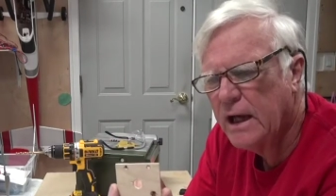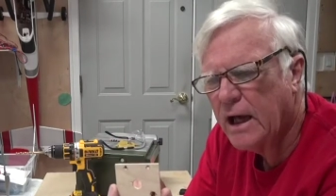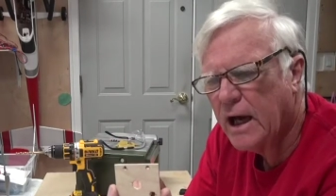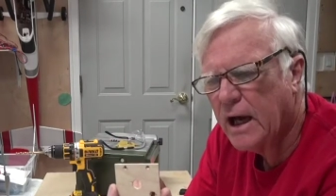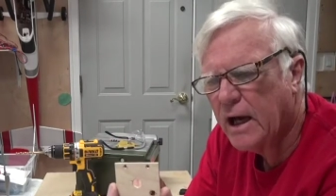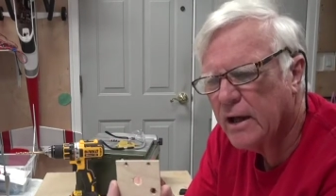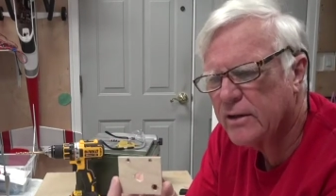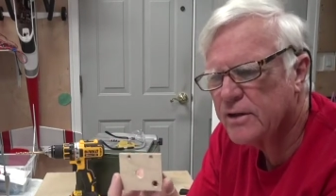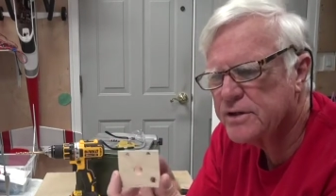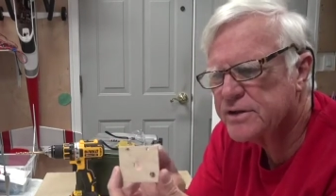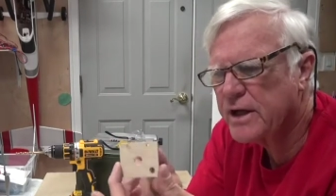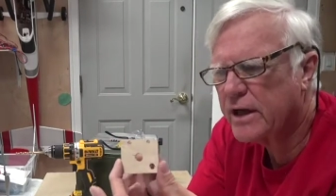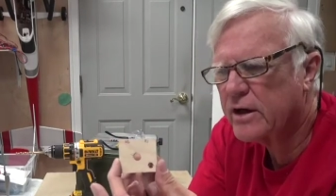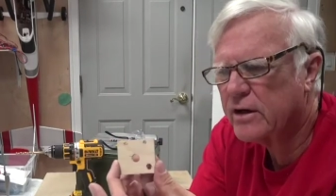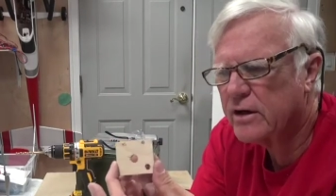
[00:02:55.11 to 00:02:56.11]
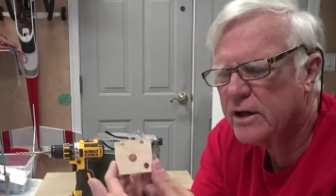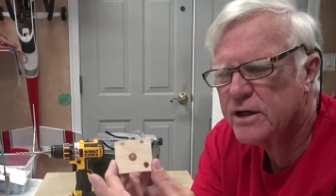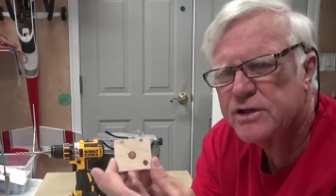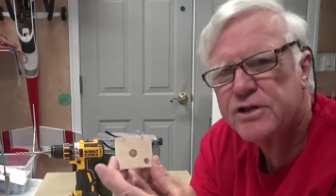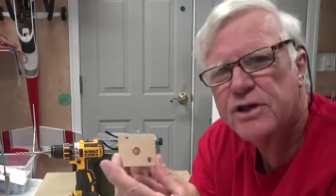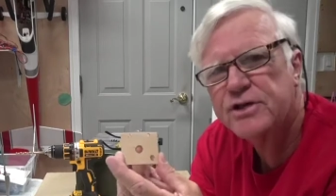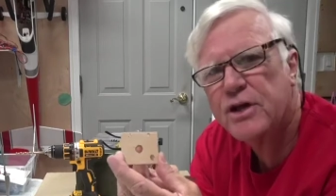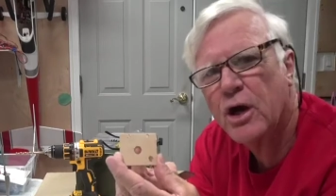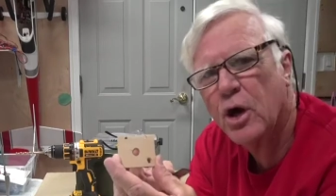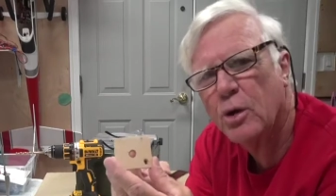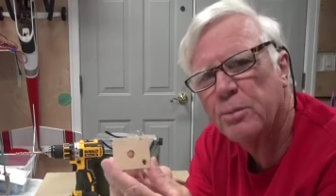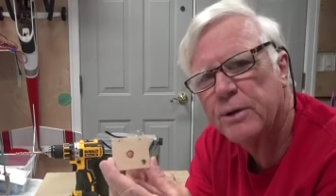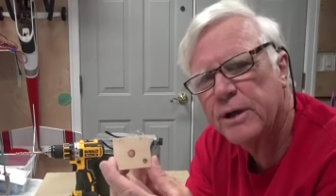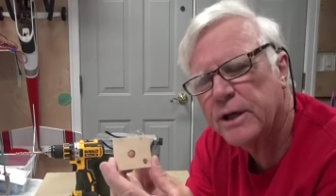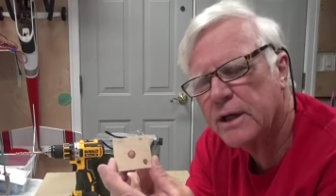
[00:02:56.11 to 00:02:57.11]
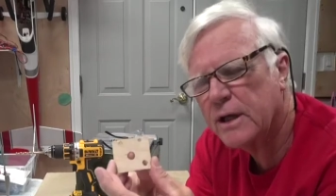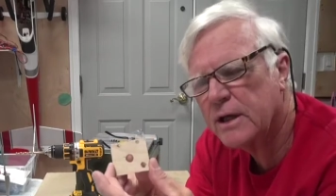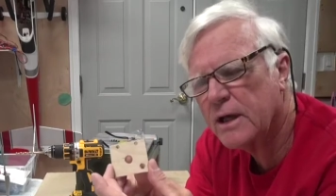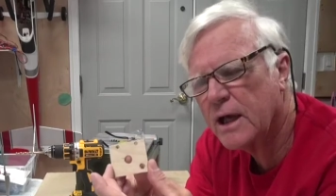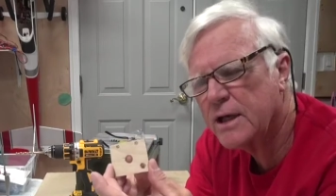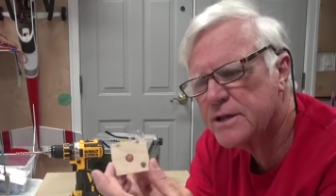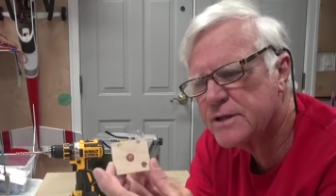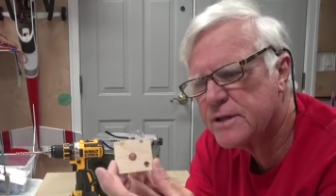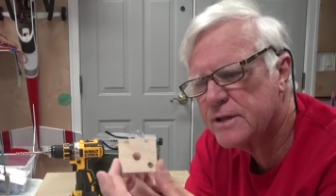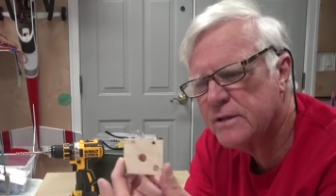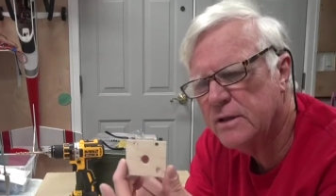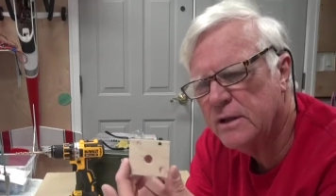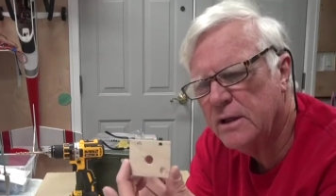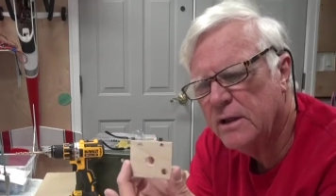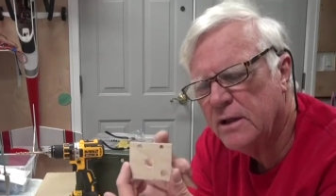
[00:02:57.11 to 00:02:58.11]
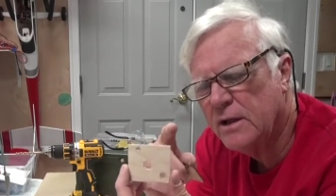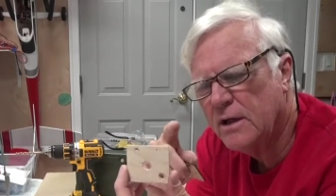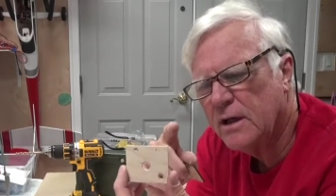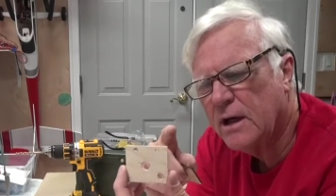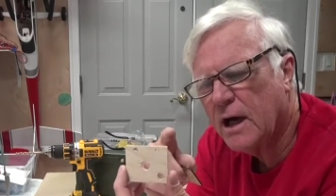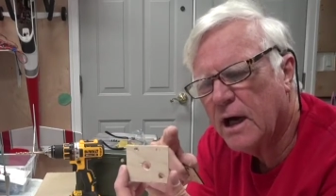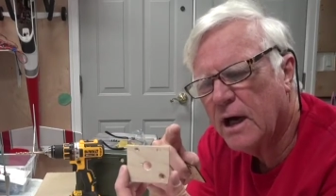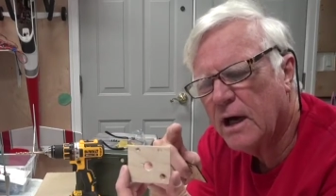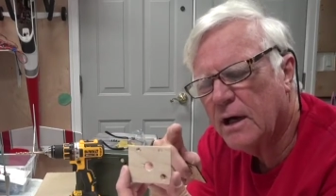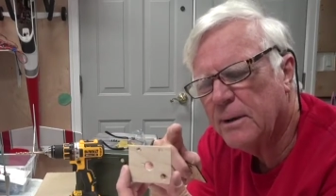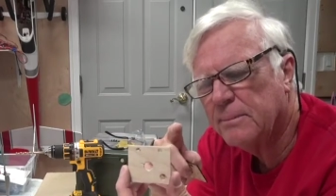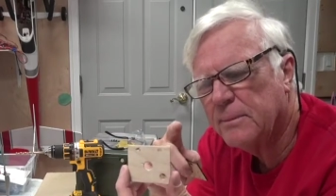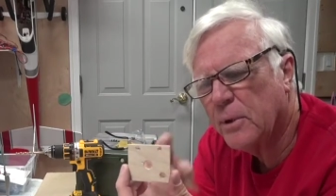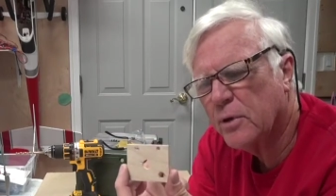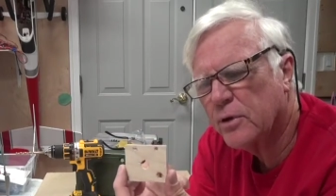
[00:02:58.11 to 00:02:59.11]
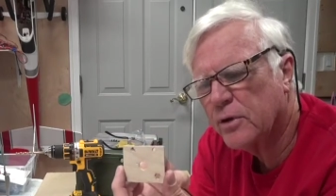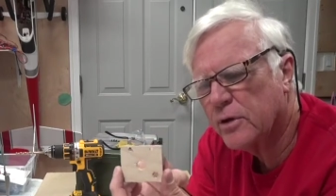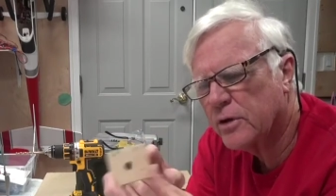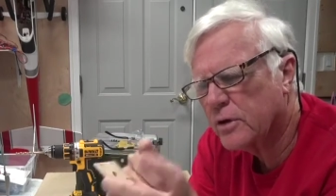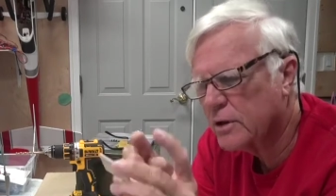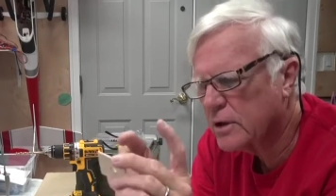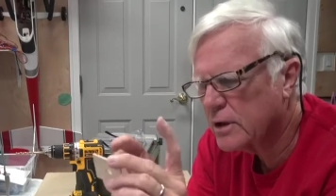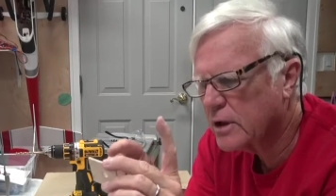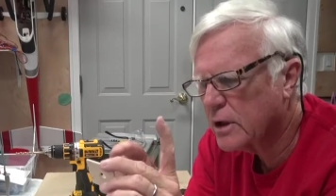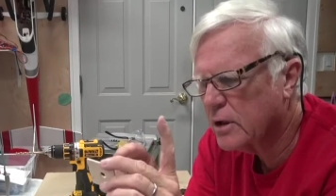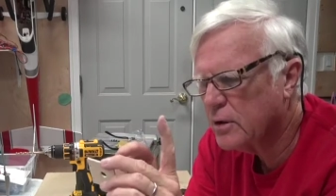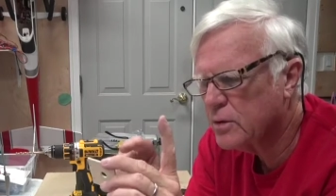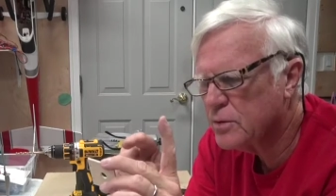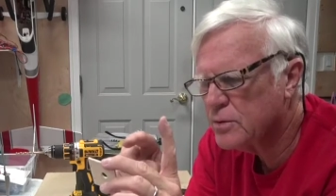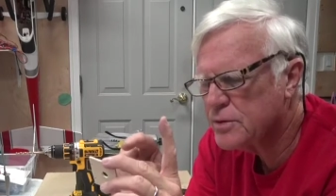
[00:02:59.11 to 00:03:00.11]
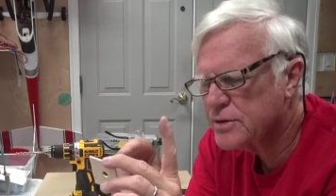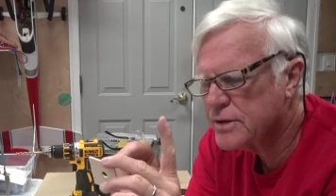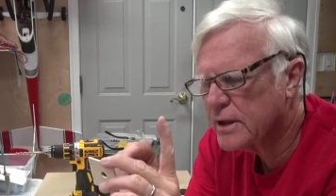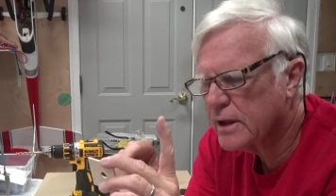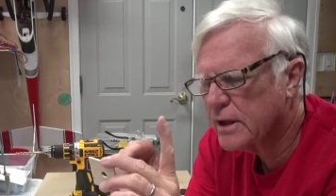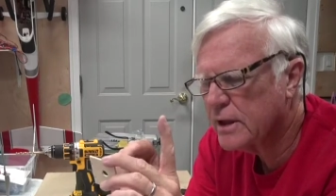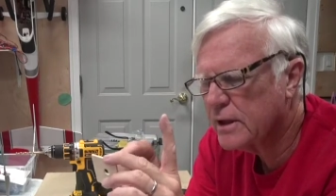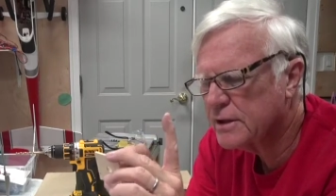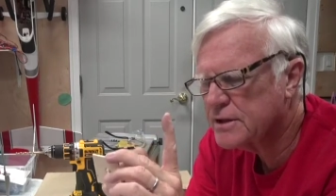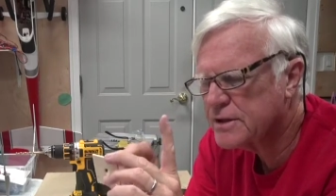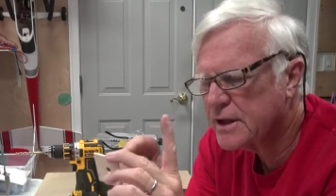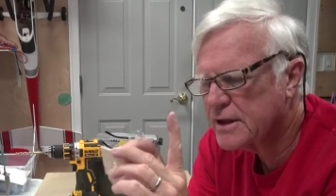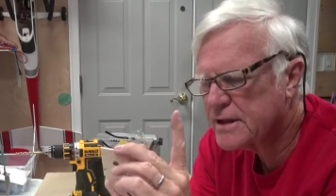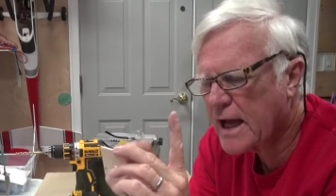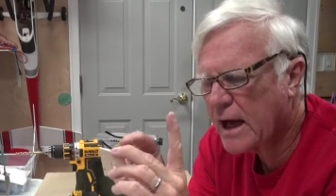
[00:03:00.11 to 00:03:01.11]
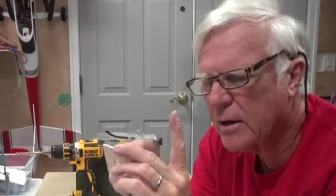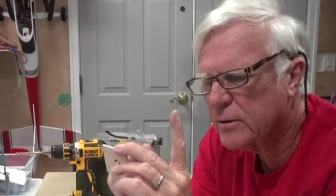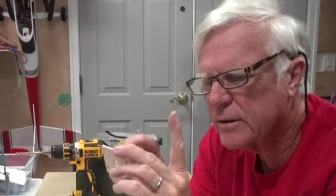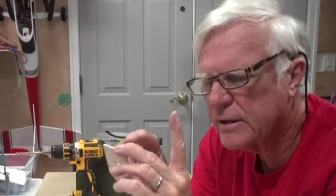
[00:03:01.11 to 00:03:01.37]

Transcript: Uh, the center is just an opening in case the uh, motor goes uh, sticks out